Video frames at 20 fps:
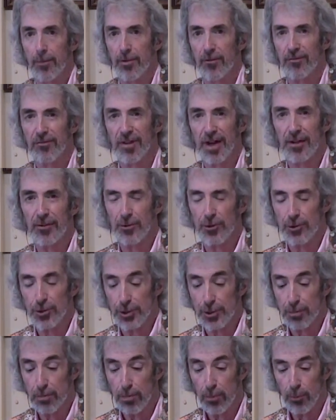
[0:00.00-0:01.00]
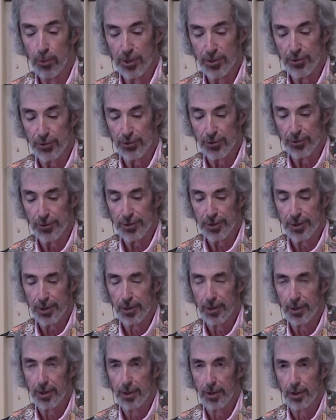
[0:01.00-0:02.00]
The father just bristles.
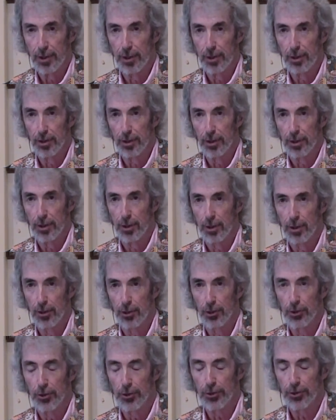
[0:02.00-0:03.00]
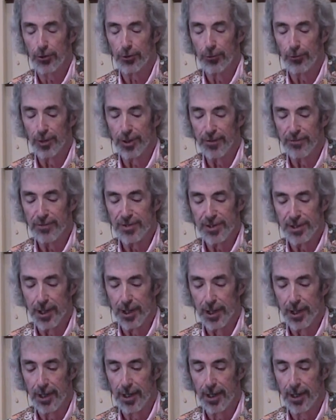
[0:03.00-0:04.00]
Good grief,
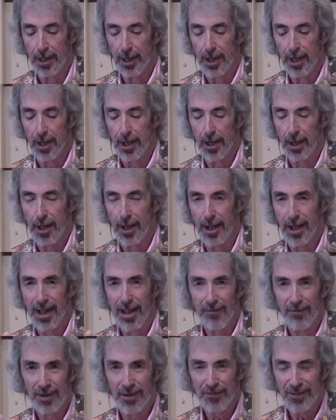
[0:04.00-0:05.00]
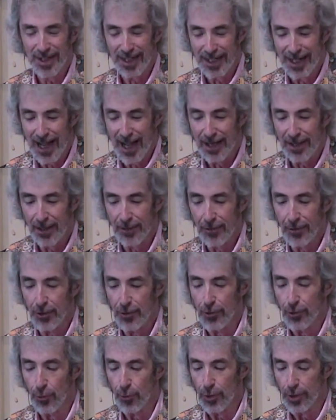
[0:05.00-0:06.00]
son. I haven't even gotten in the
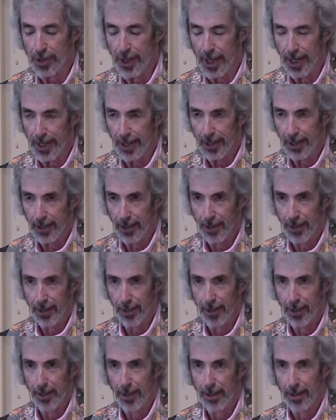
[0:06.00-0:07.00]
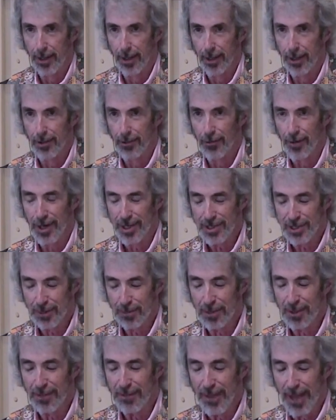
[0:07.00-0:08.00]
door yet. You're asking
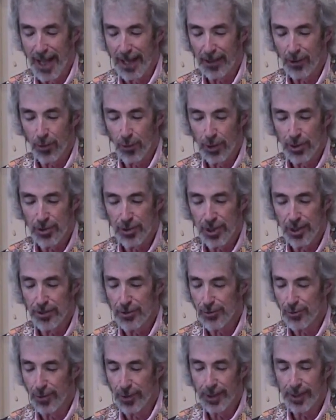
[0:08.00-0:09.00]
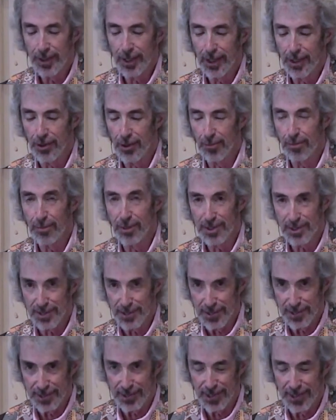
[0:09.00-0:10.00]
me that question? It's really none of your
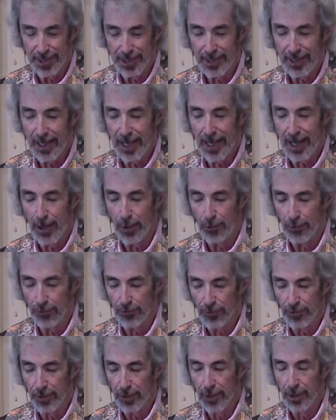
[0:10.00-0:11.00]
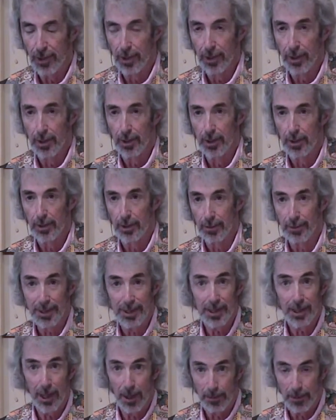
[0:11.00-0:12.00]
business. Get in the house. Let me
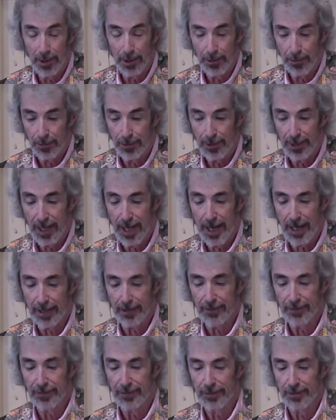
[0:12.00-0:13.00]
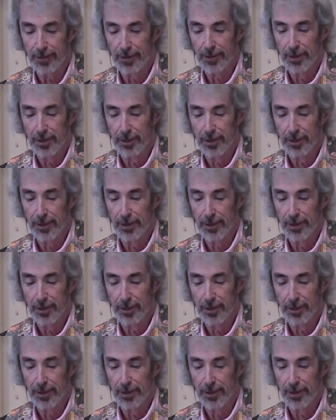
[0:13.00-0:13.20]
come in and relax.